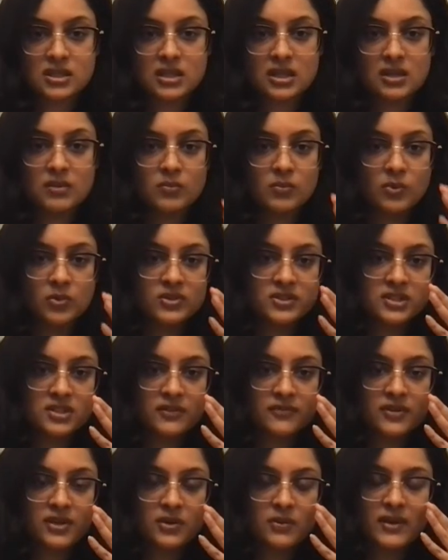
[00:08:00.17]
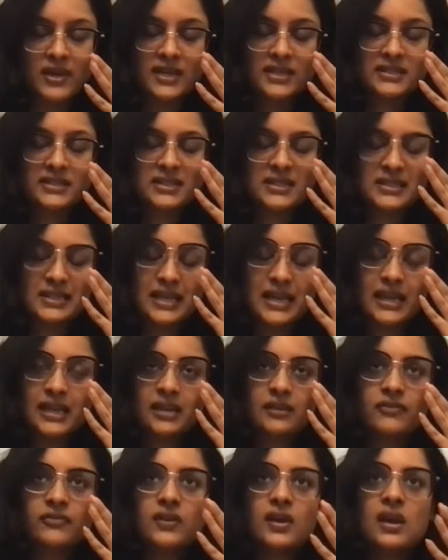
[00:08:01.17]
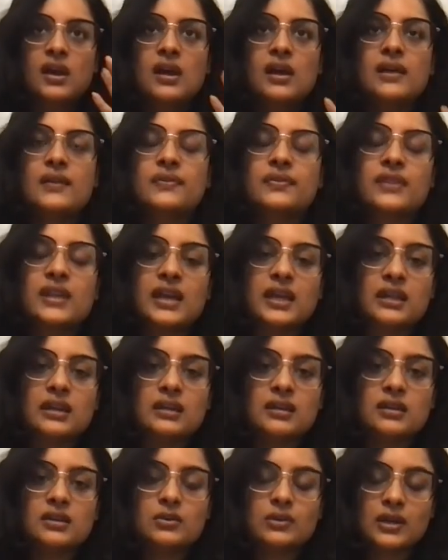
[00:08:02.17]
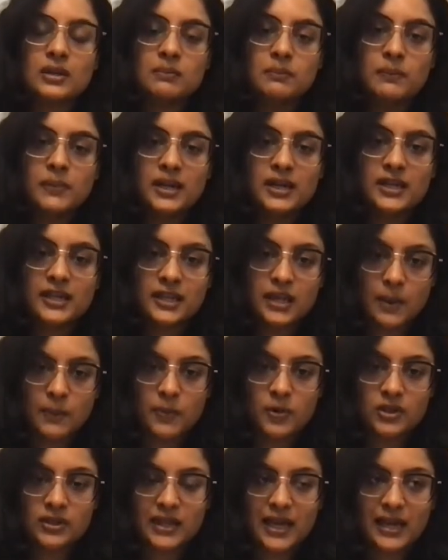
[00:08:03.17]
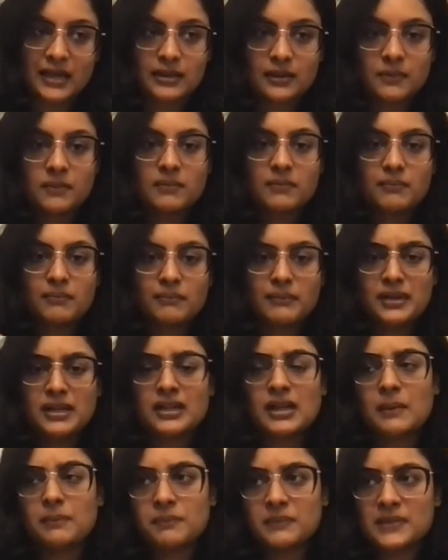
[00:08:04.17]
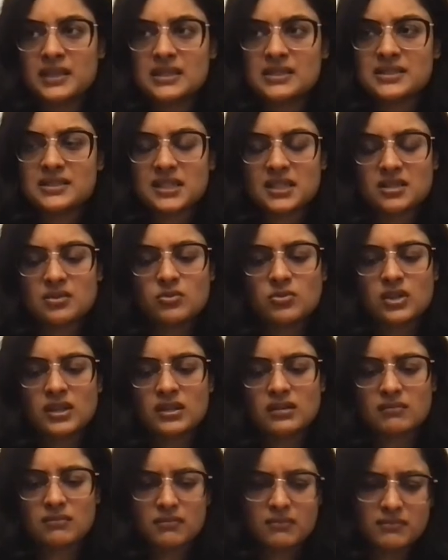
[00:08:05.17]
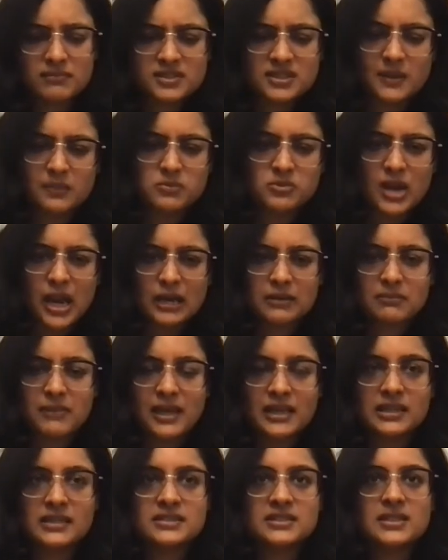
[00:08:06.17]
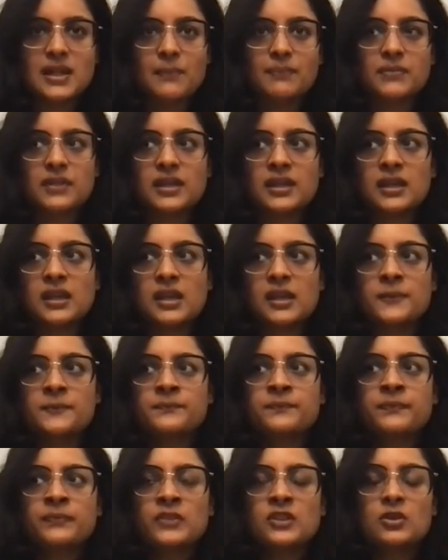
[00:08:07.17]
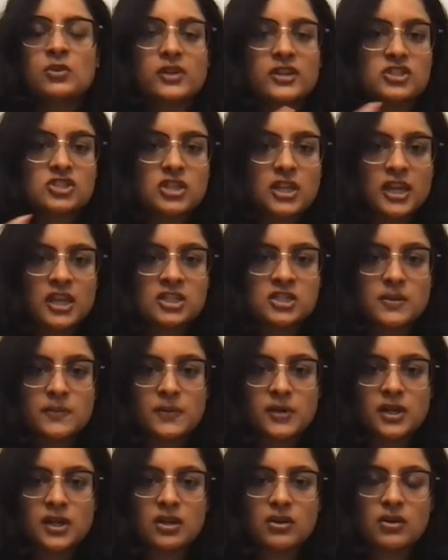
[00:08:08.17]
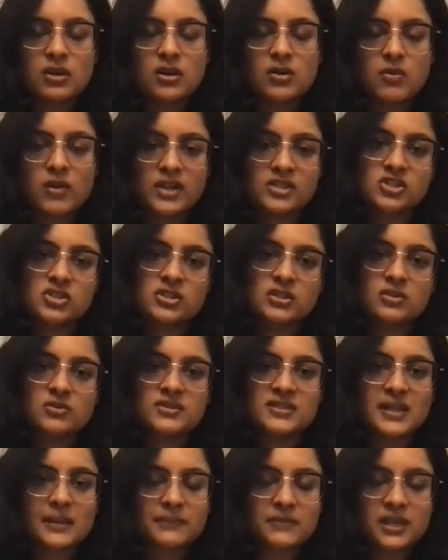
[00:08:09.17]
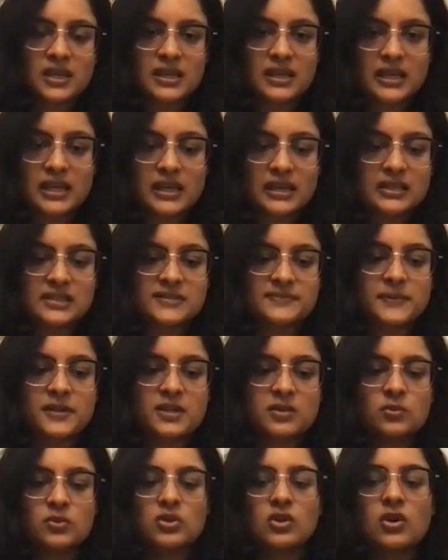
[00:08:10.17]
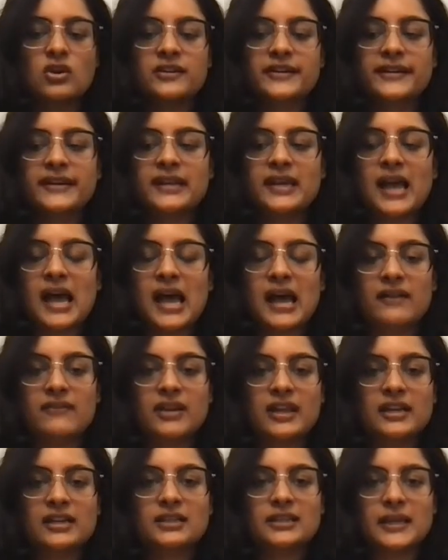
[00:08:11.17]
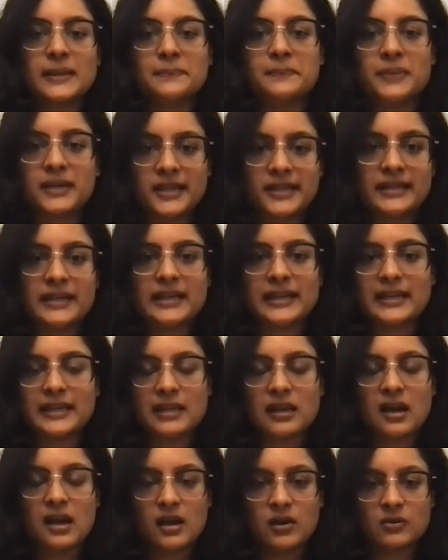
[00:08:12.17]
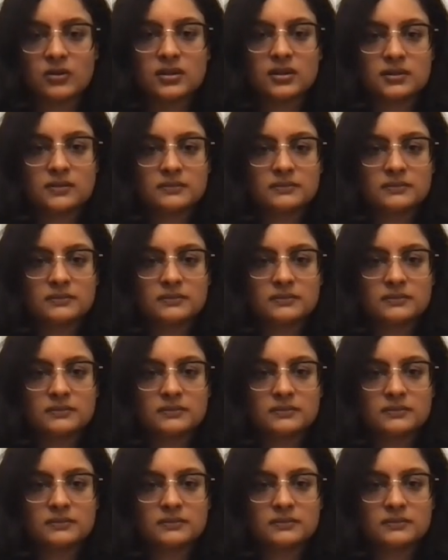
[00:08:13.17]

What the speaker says: in most of your querent's life. Then you can build it up on that. Build up means that you can subtract minus something, you can change a particular question to something else, but you would already have a template laid out.